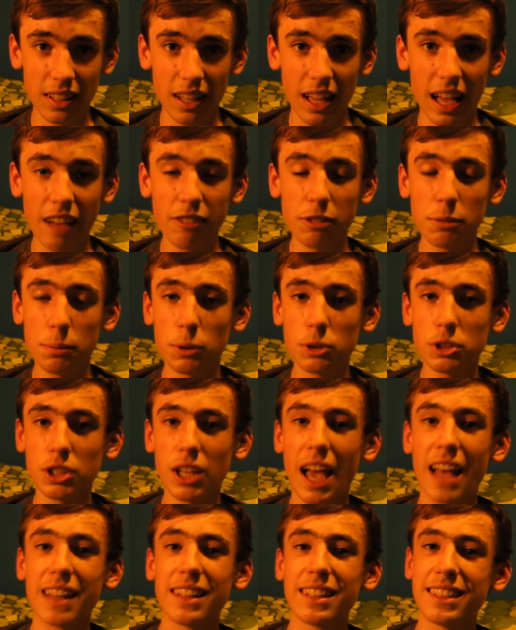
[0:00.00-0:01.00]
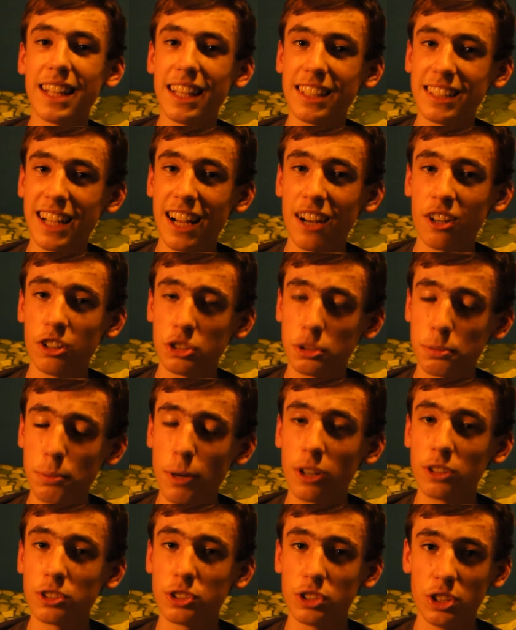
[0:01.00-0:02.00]
Harry Potter and the Deathly Hallows
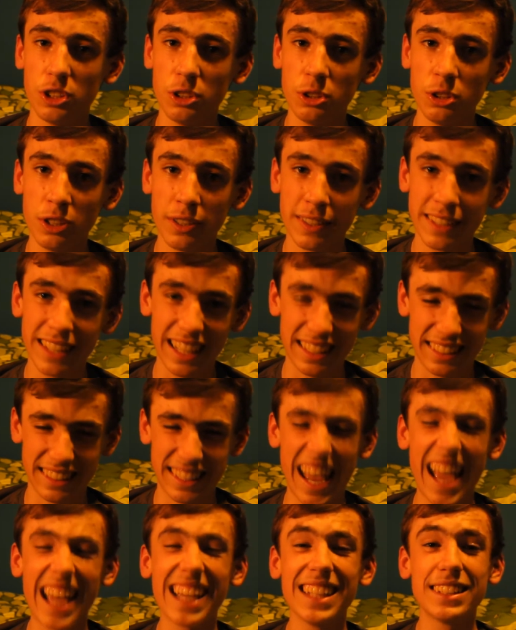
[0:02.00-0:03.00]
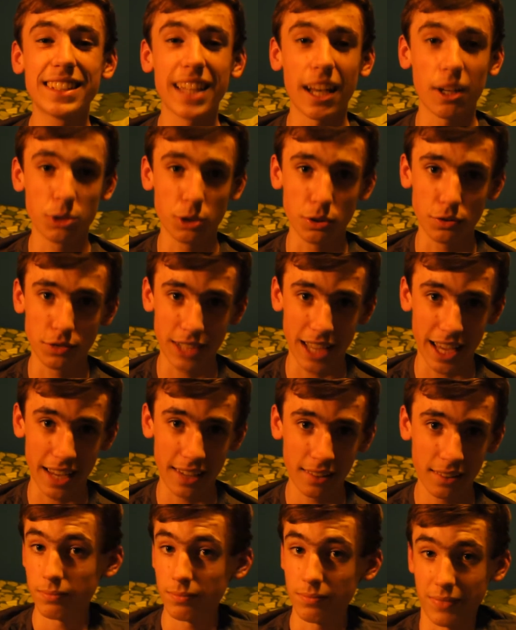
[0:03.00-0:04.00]
Part 2 gets an 8 out of 10.
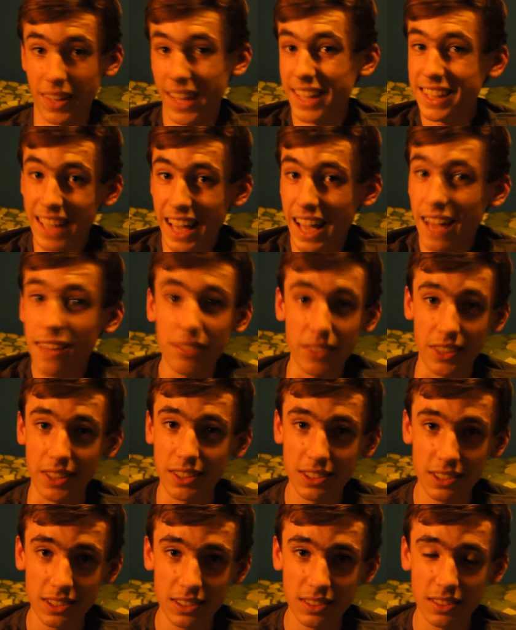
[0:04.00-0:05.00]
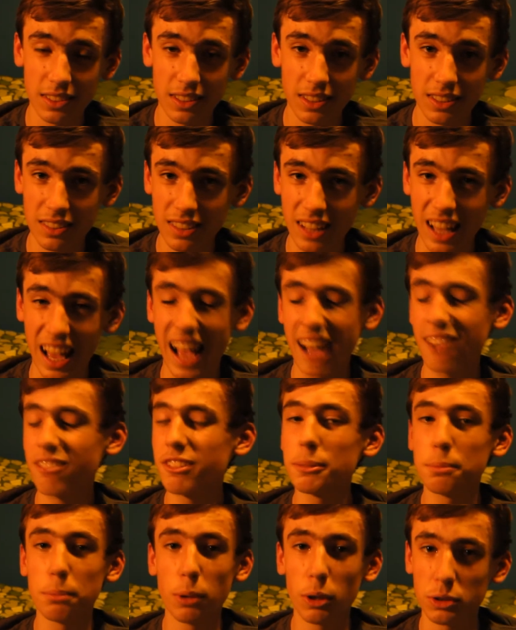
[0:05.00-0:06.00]
There you have it.
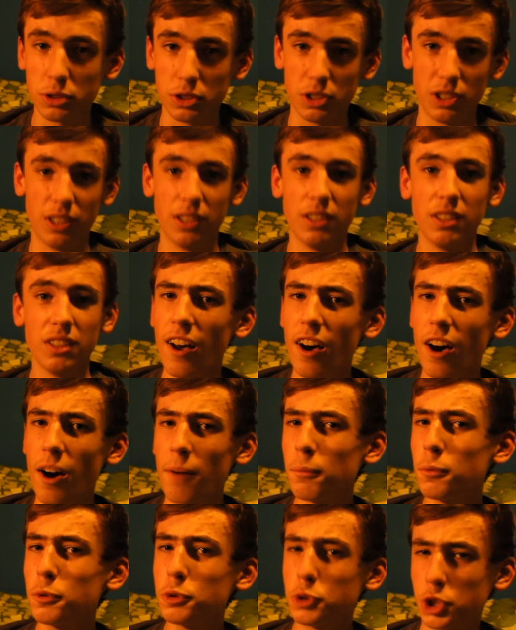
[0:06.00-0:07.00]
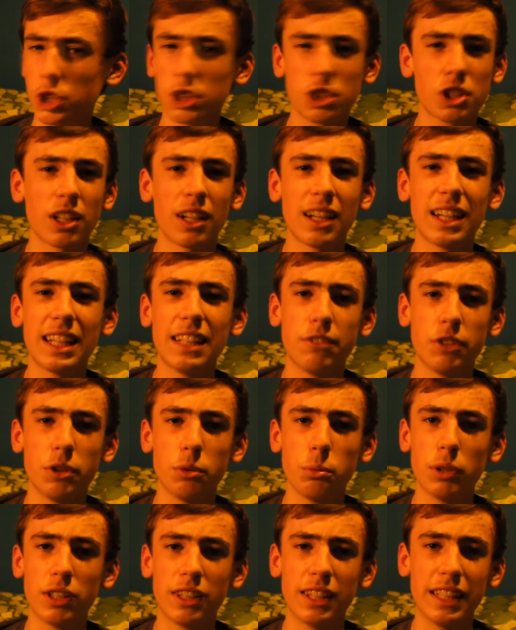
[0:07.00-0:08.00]
Harry Potter. I'm not just going to leave
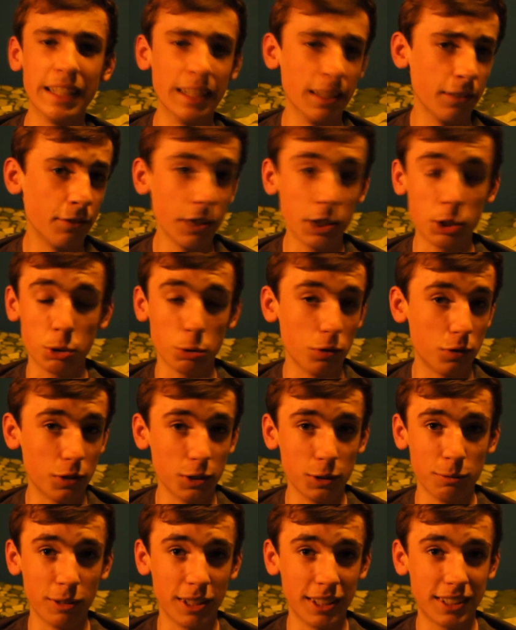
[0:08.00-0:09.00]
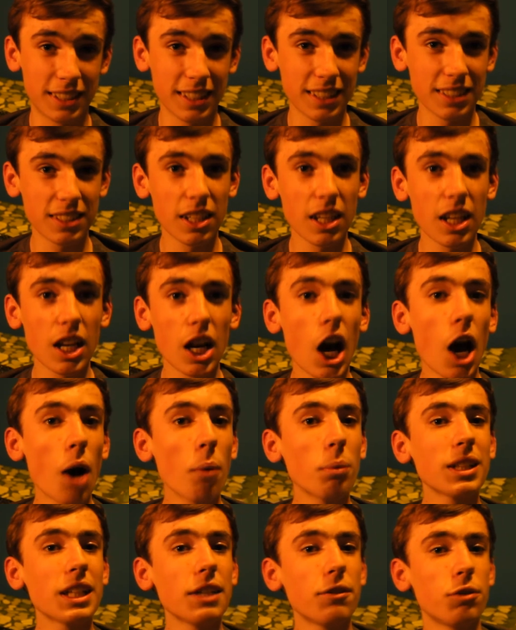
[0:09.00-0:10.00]
you with the individual film ratings, I'm
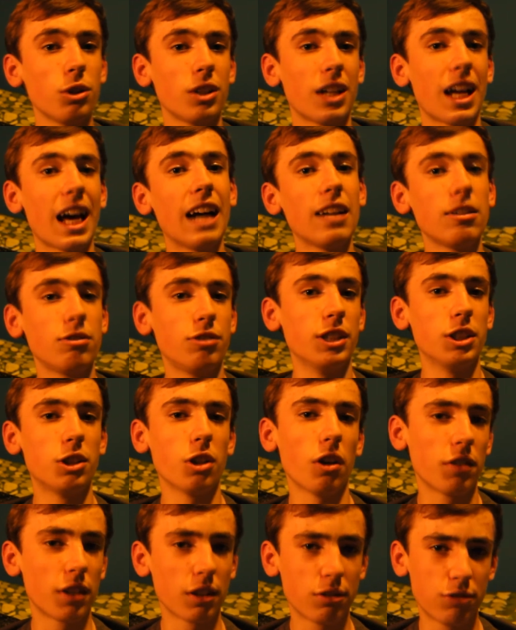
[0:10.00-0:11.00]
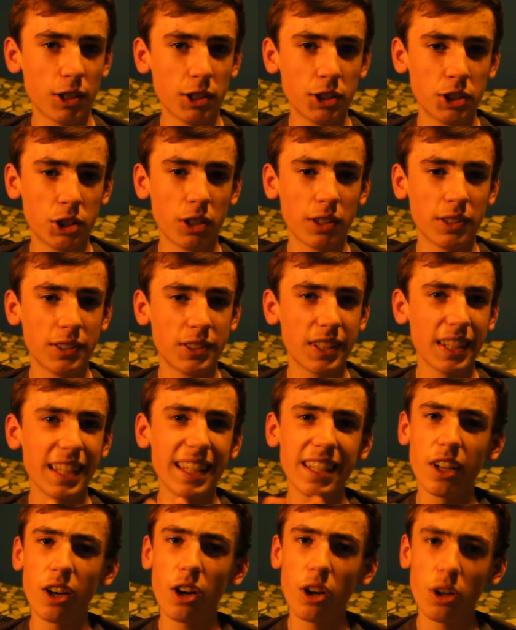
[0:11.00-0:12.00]
going to give you an average of the franchise
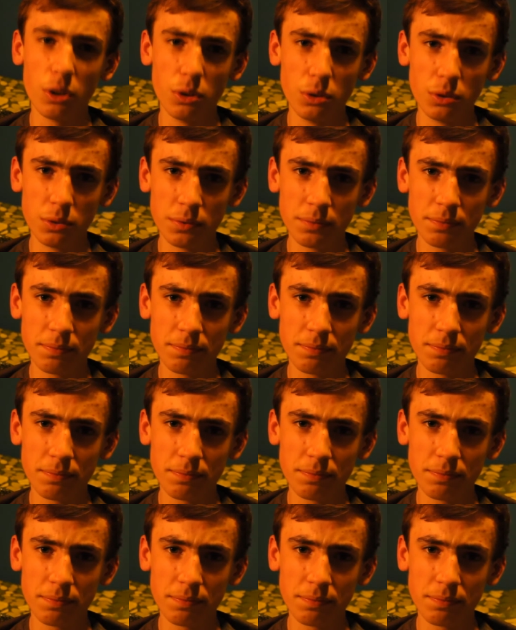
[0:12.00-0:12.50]
in a whole.